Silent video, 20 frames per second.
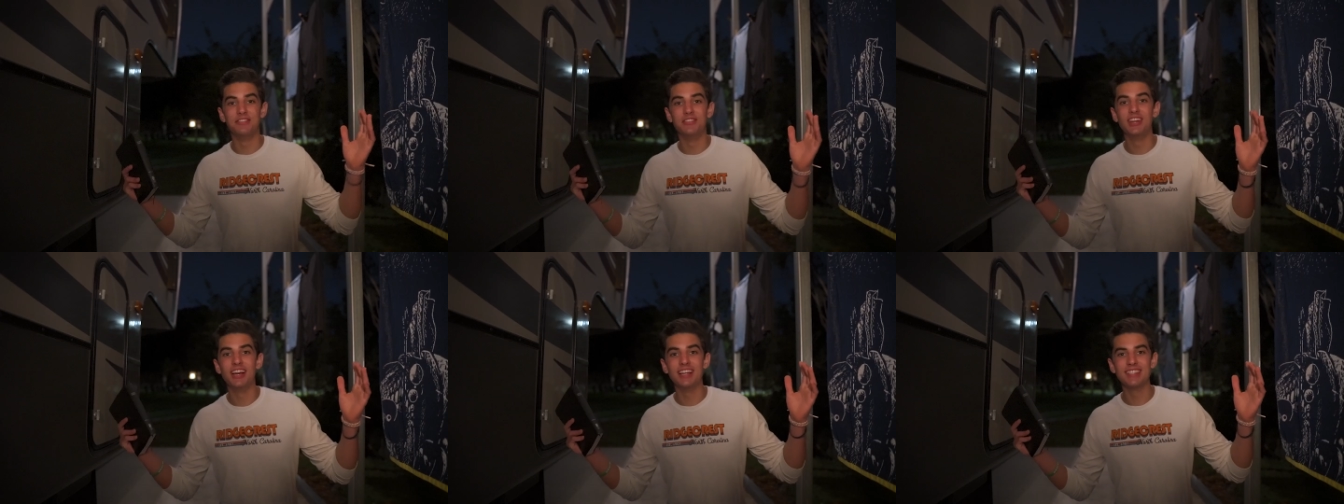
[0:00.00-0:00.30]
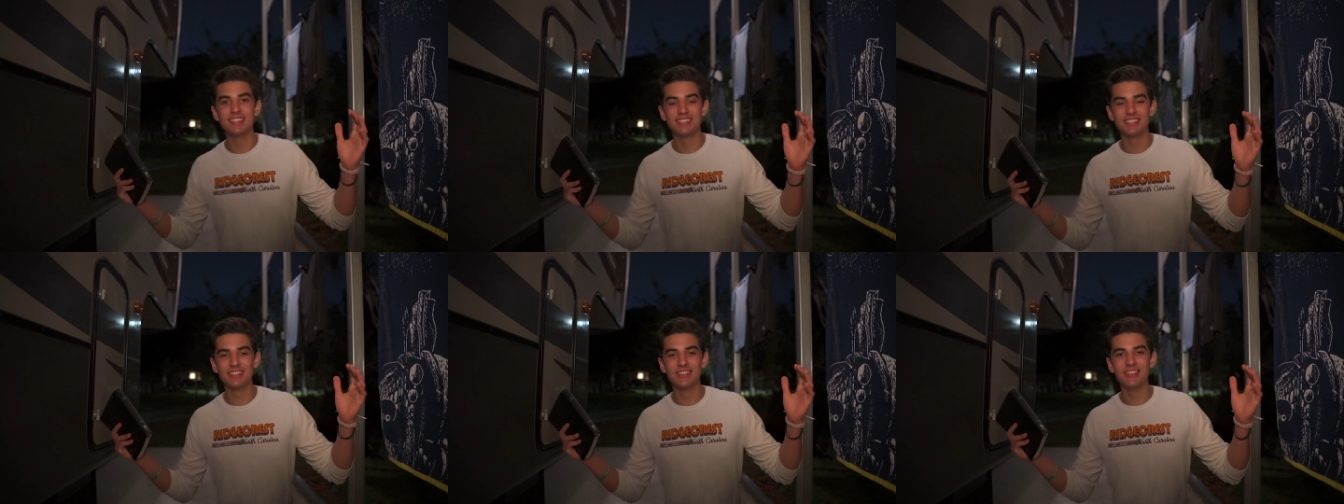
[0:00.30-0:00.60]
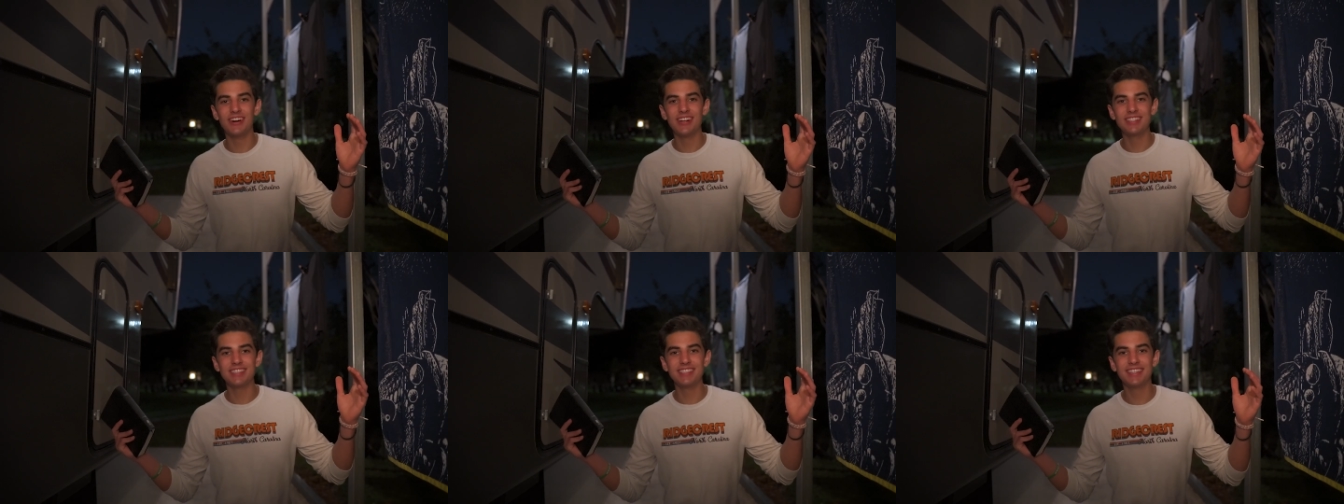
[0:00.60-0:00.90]
If you guys are still
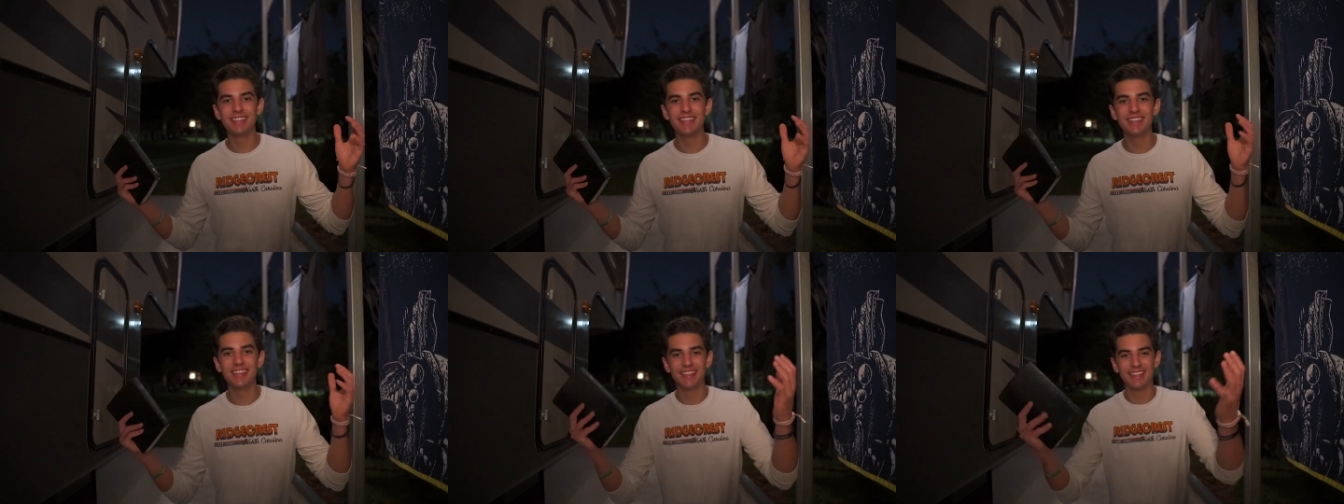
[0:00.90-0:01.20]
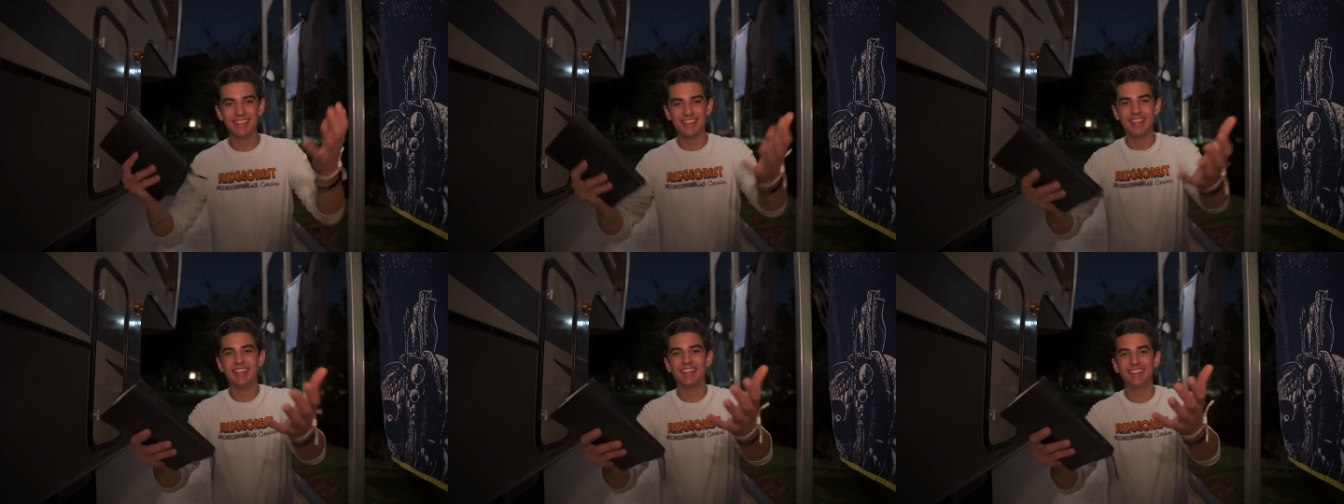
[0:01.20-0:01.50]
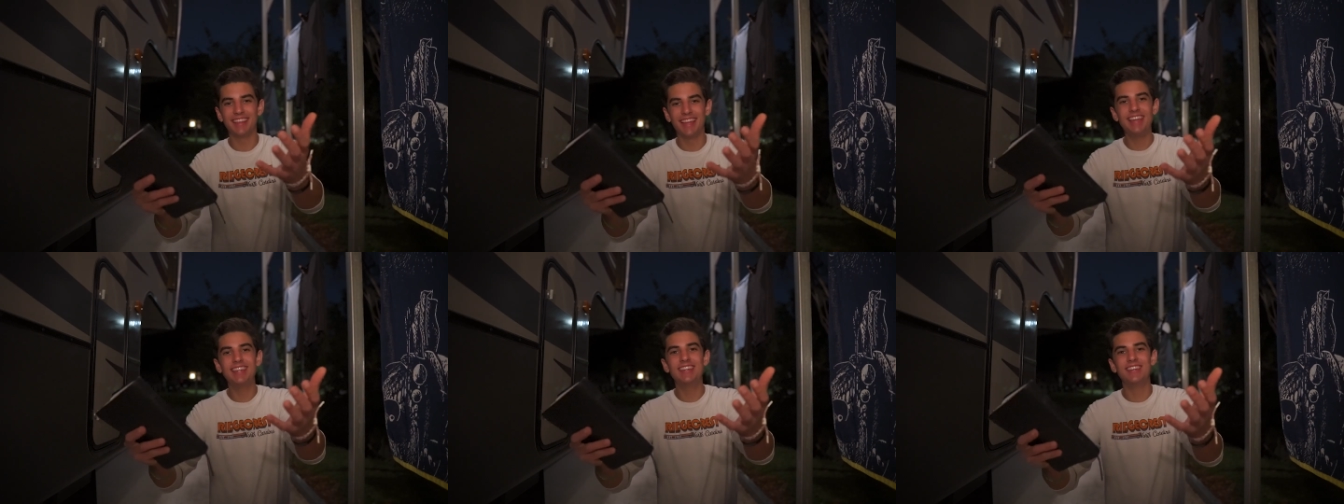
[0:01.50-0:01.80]
watching,
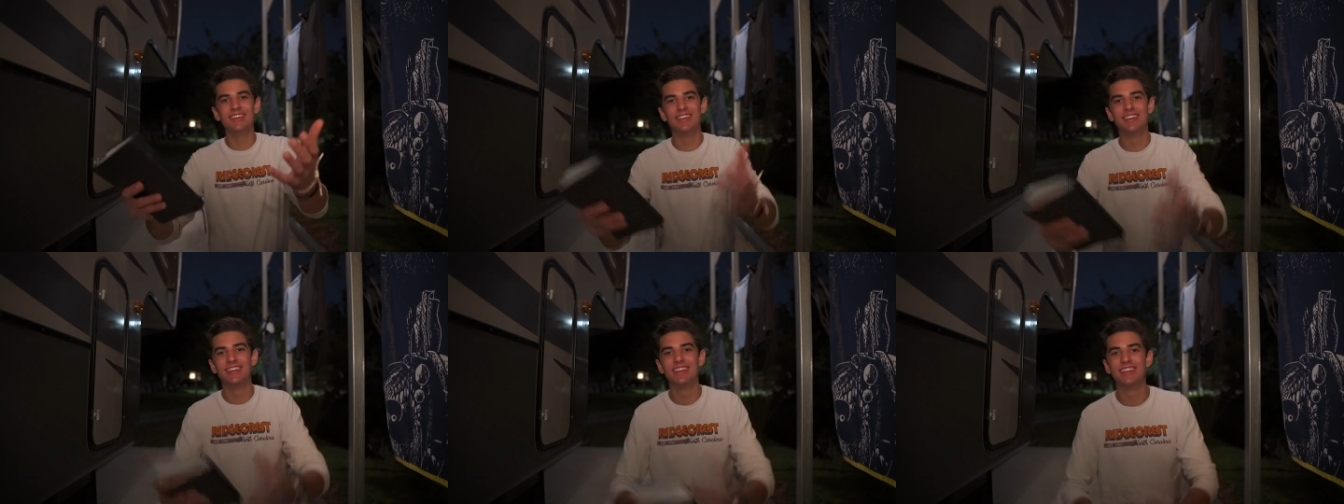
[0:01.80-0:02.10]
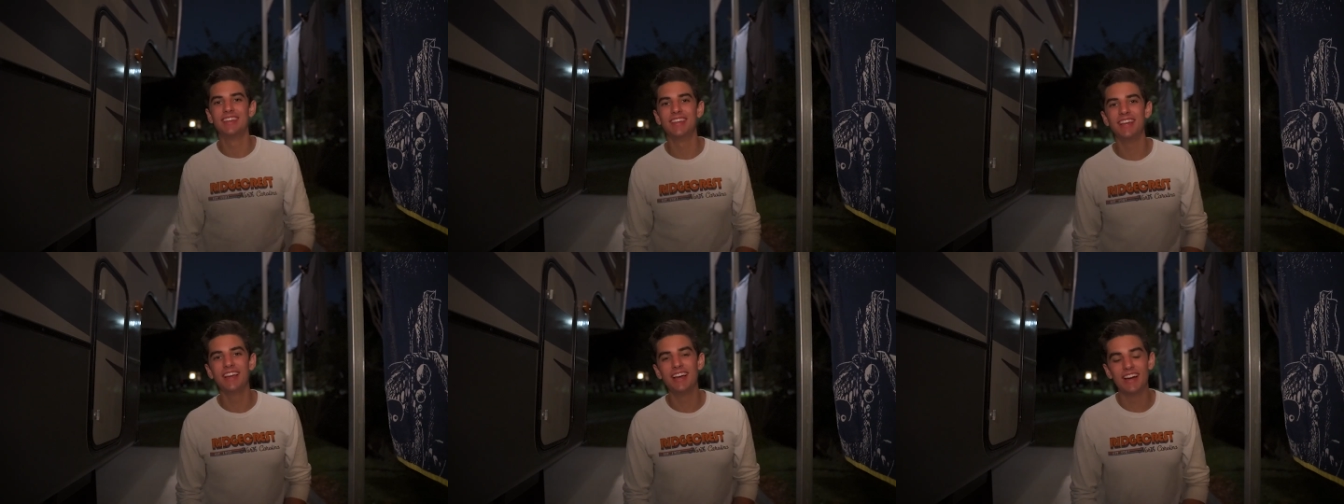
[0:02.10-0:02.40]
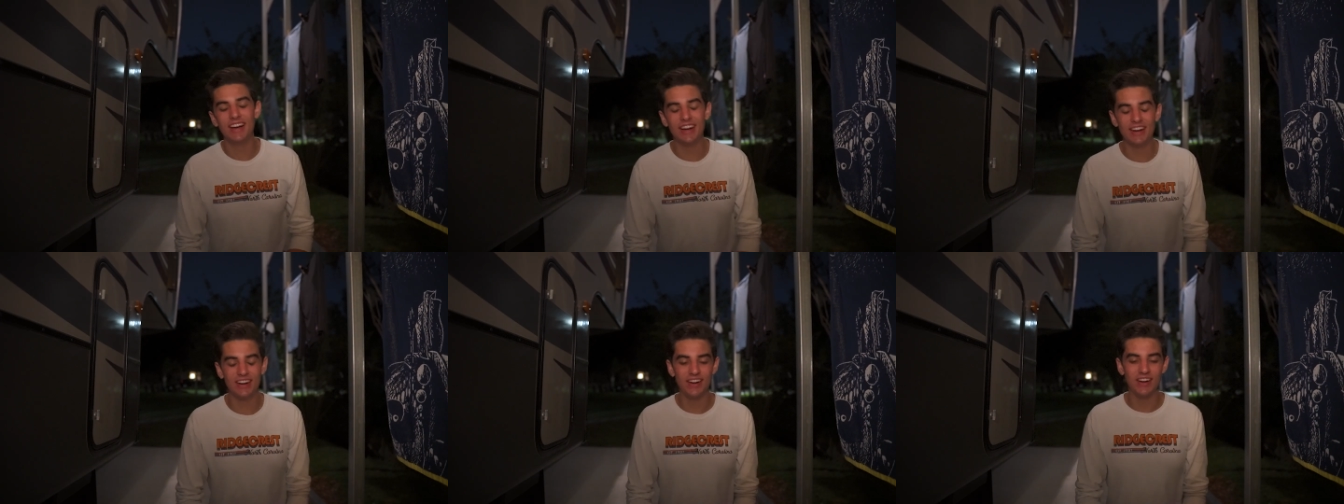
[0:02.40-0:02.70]
thank you.
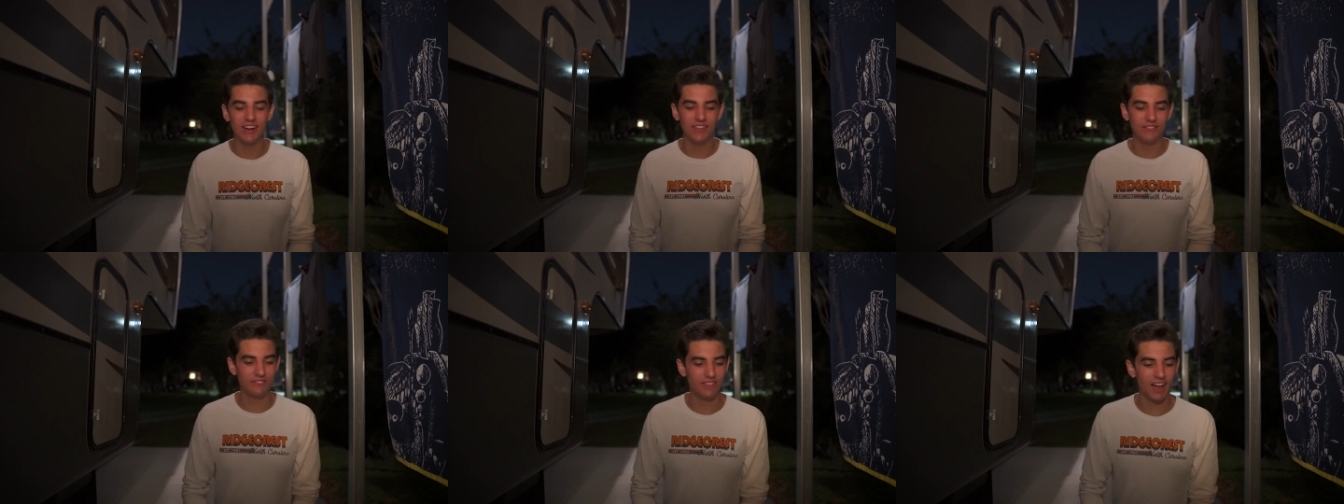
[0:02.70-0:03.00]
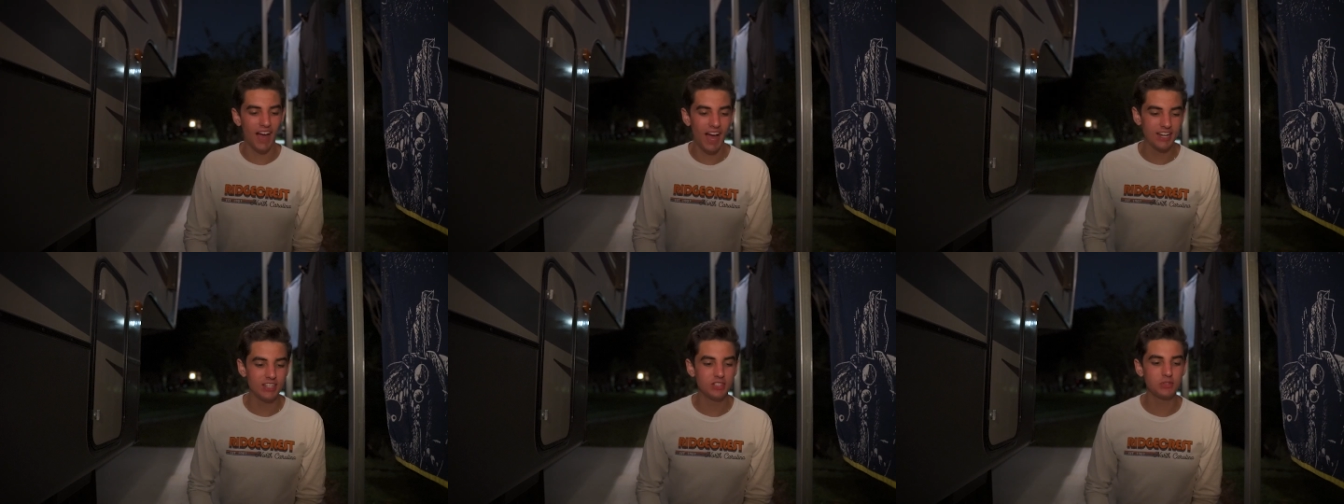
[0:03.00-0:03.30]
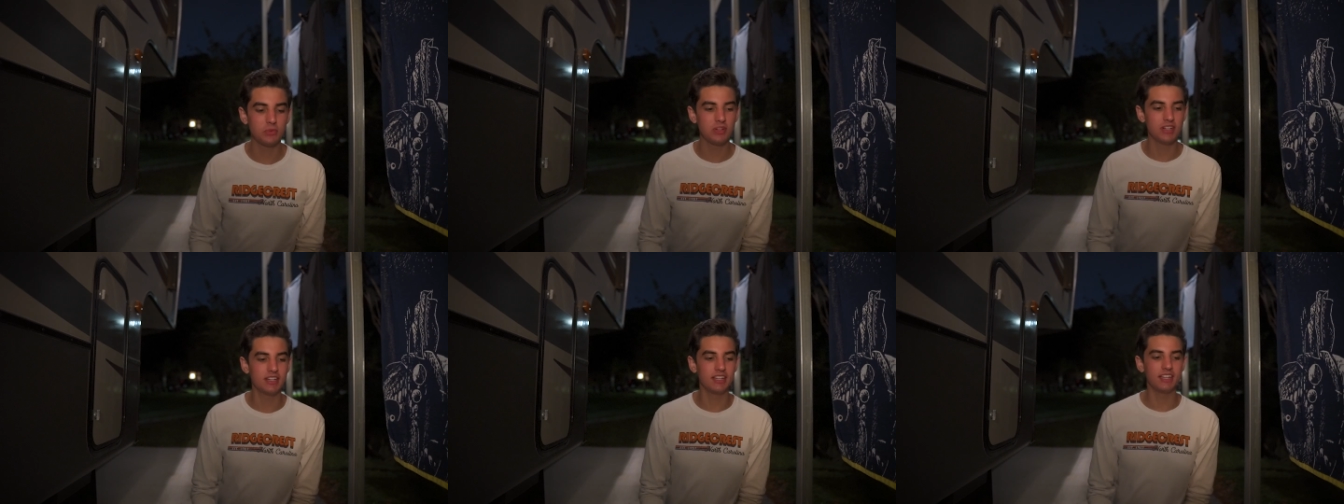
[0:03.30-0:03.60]
Um, I
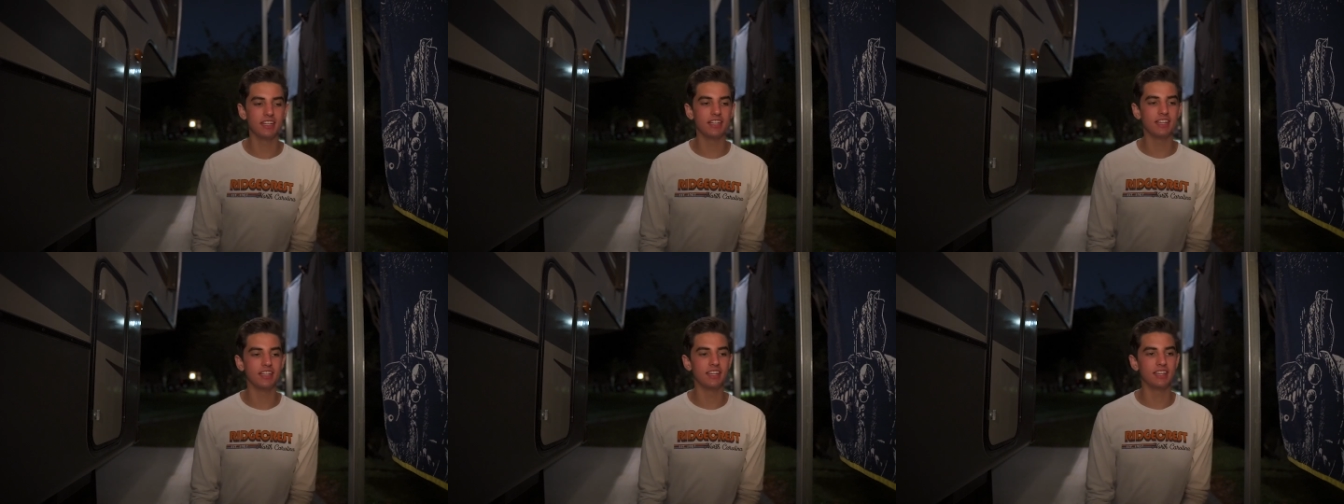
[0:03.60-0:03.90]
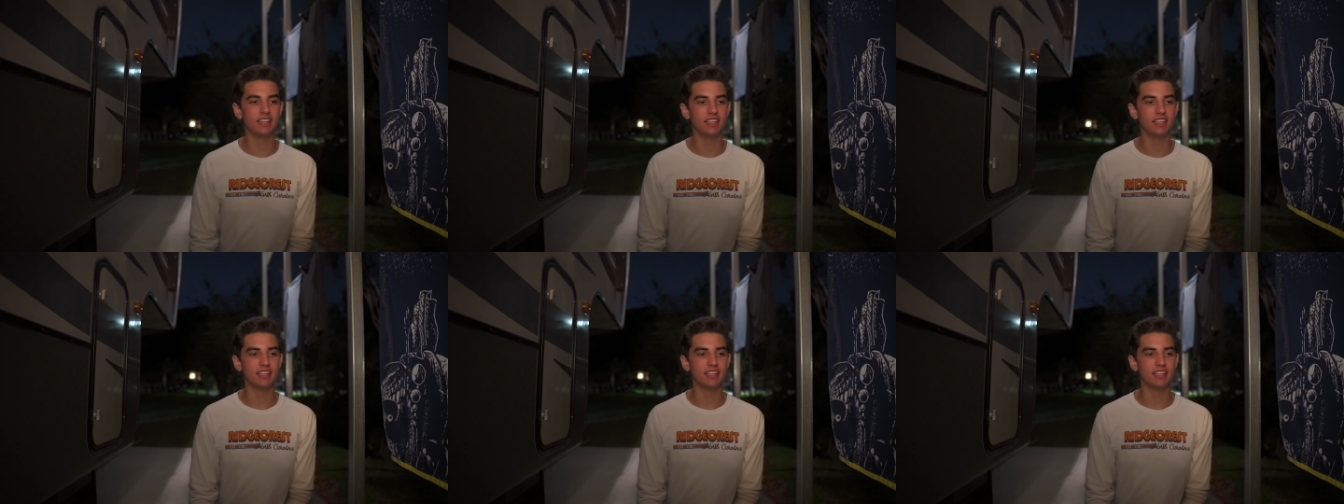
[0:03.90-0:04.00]
just wanted to